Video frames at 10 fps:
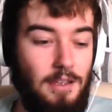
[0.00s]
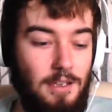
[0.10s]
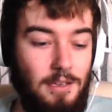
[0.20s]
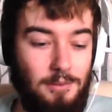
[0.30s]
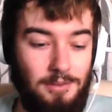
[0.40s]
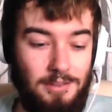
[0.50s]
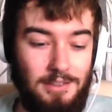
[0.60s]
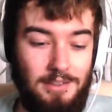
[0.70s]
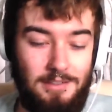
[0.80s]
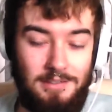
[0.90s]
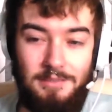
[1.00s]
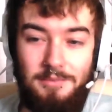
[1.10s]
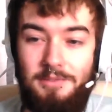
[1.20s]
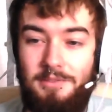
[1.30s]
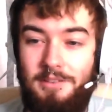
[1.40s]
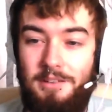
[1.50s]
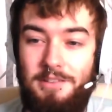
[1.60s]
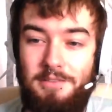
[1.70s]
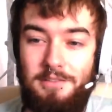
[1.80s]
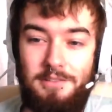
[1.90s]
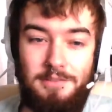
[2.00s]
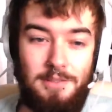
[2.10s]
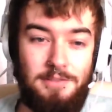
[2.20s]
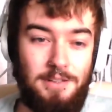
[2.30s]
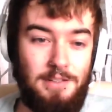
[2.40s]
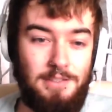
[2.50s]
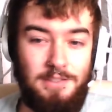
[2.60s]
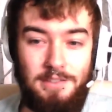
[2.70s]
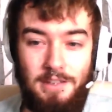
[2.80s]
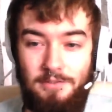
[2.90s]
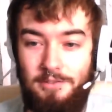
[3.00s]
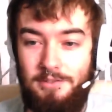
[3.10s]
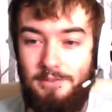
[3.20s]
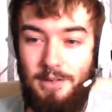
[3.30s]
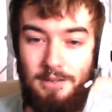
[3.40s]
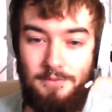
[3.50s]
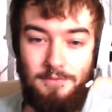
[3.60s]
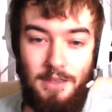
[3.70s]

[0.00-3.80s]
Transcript: what the assignment criteria specifies is that I've got to have